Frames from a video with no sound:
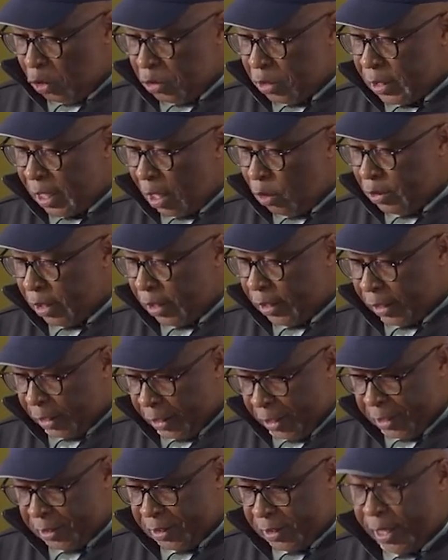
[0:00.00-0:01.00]
consulted
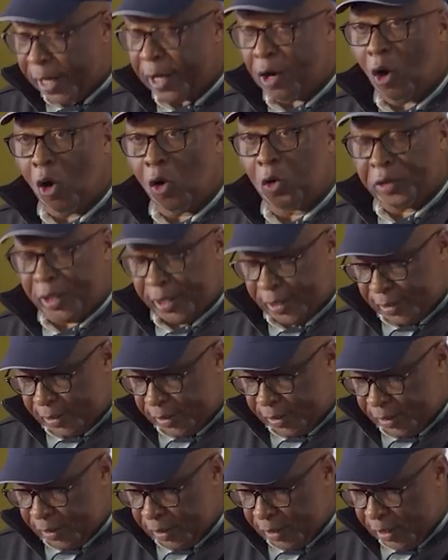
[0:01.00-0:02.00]
key
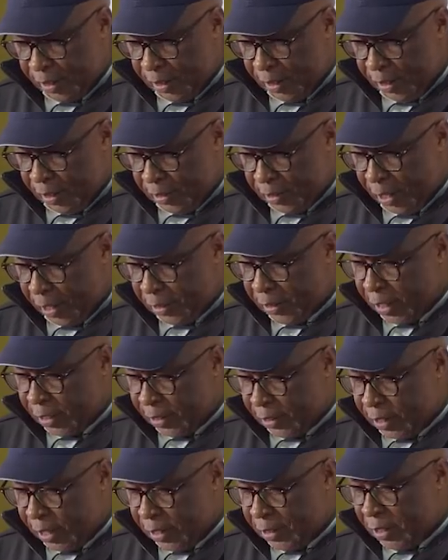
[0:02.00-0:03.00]
stakeholders, such
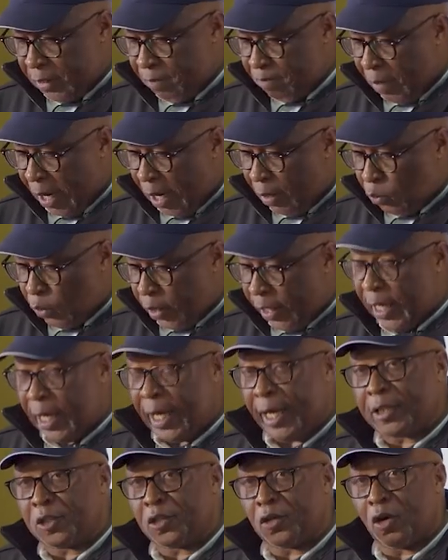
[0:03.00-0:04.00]
as the Zimbabwe
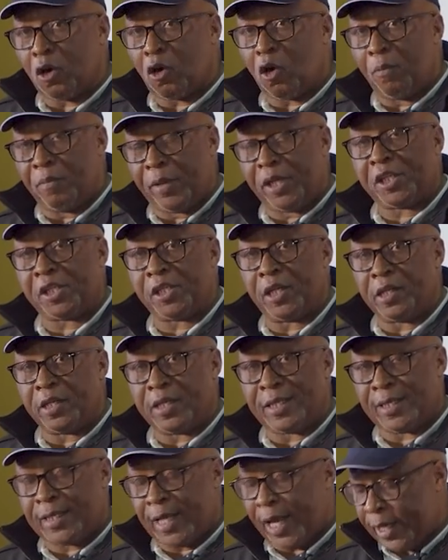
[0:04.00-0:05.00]
Electoral
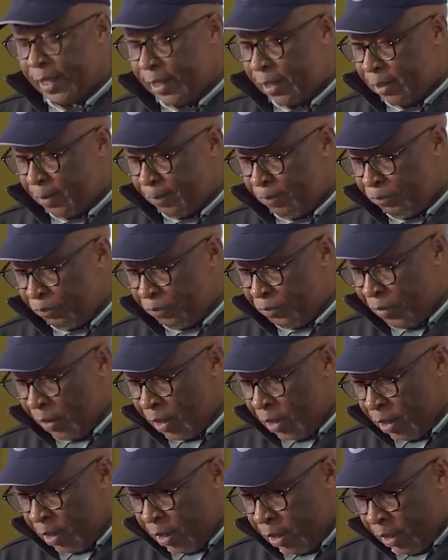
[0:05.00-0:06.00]
Commission, ZEC,
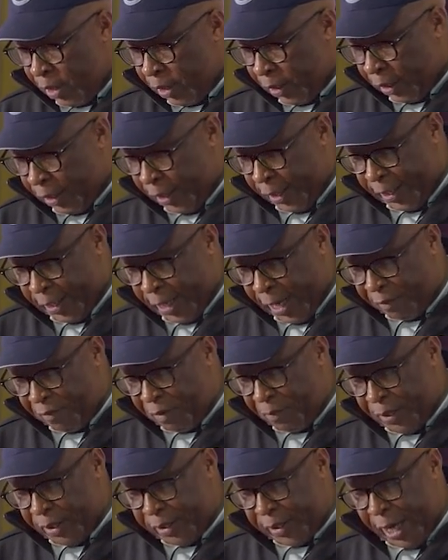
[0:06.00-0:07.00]
key
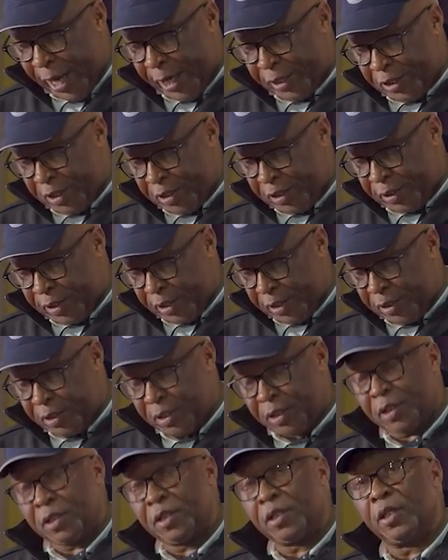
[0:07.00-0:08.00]
government
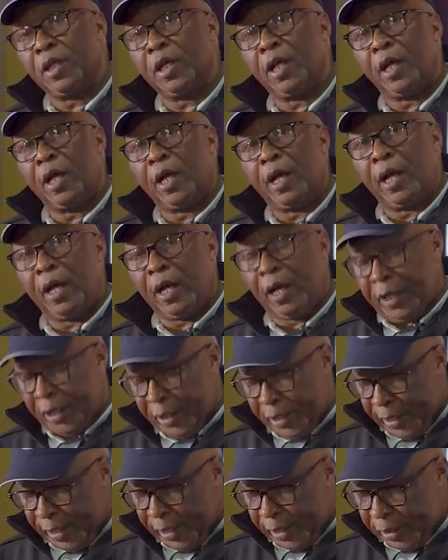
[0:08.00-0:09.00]
agencies,
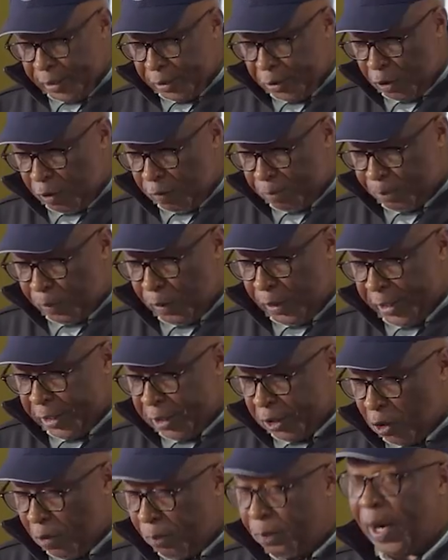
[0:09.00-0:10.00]
leaders of
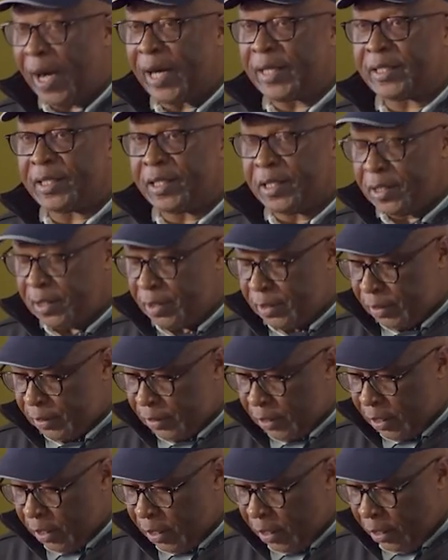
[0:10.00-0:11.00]
political parties,
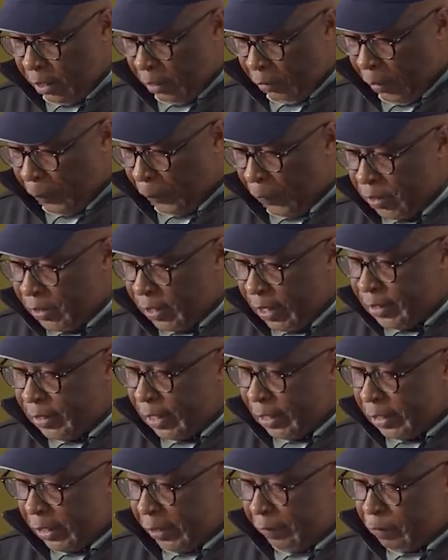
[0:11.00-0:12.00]

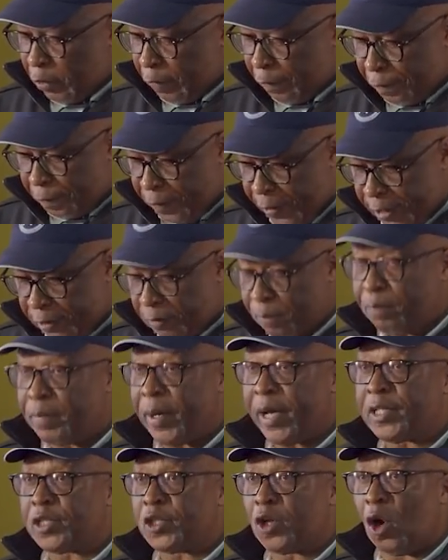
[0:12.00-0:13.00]
representatives of
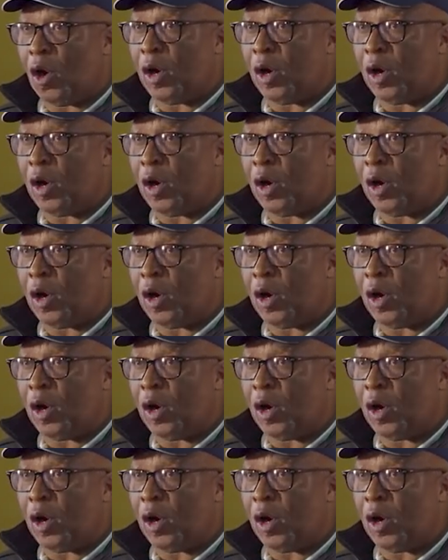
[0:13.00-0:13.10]
faith-based